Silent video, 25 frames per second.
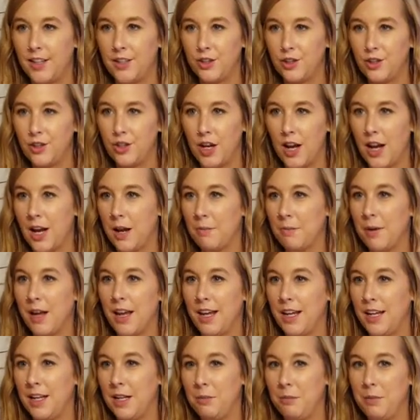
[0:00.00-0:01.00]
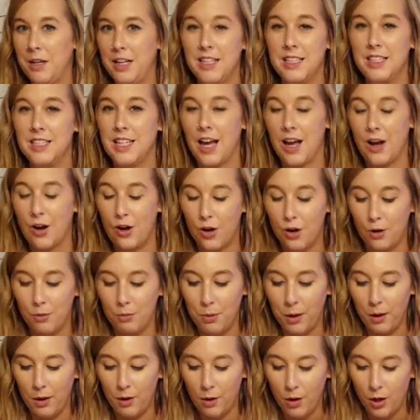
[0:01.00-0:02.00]
giant by any means at all,
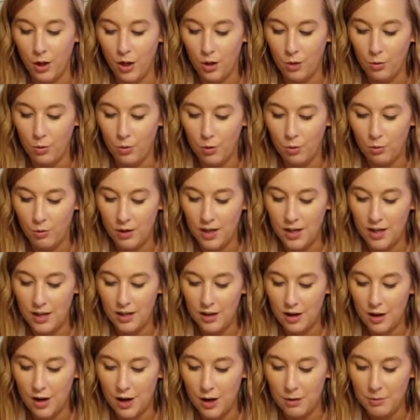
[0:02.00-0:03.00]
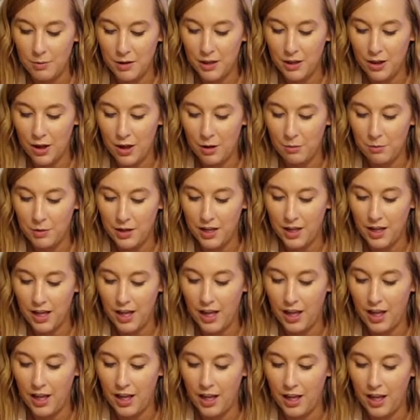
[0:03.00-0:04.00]
but we went into Hobby Lobby,
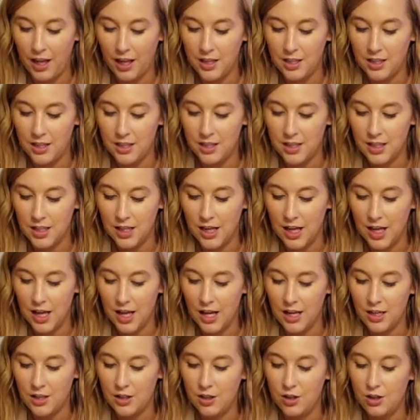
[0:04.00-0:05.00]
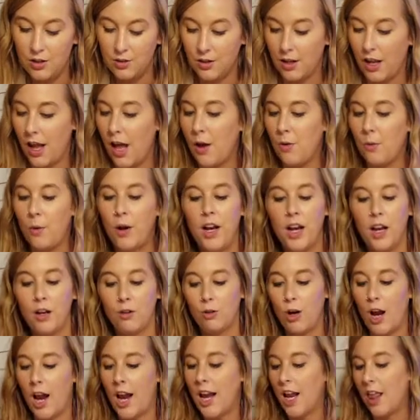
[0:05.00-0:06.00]
and I went in
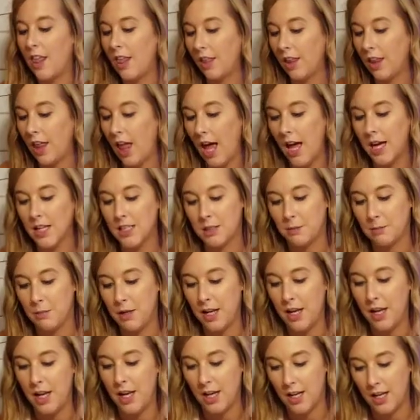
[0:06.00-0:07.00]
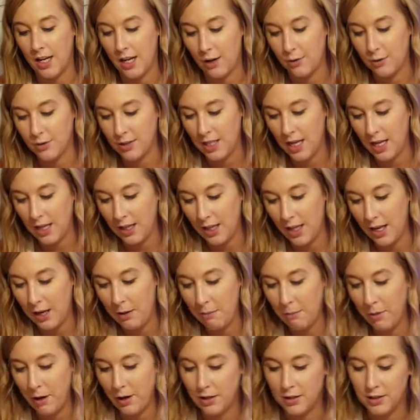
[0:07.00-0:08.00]
right at the last minute, and I was that lame
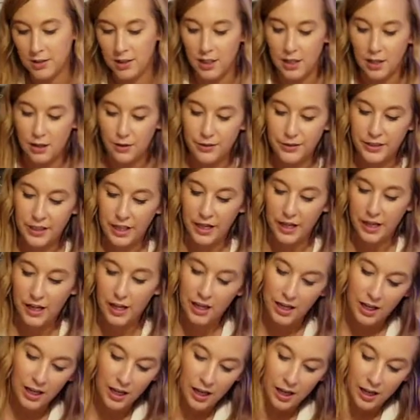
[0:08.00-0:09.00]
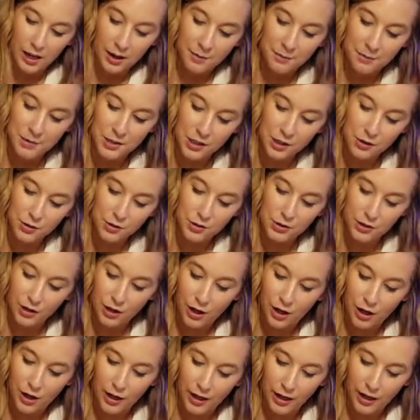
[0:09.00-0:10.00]
person. I was like, I'm so
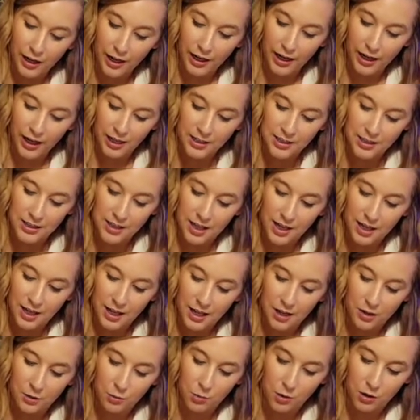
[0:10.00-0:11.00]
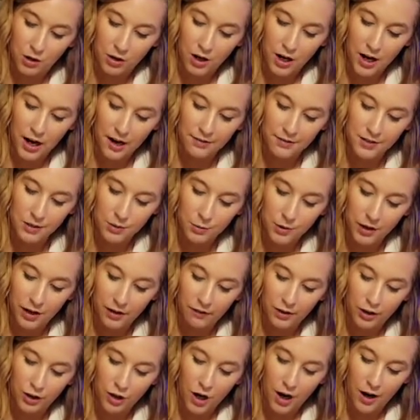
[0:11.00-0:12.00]
sorry. I said, we're crafting. We have
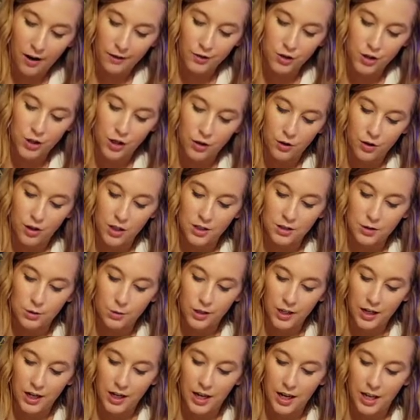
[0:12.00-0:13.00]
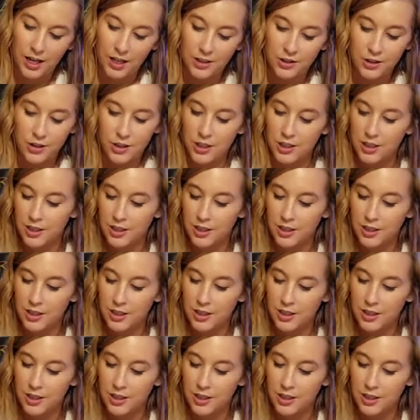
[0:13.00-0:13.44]
a craft show this weekend.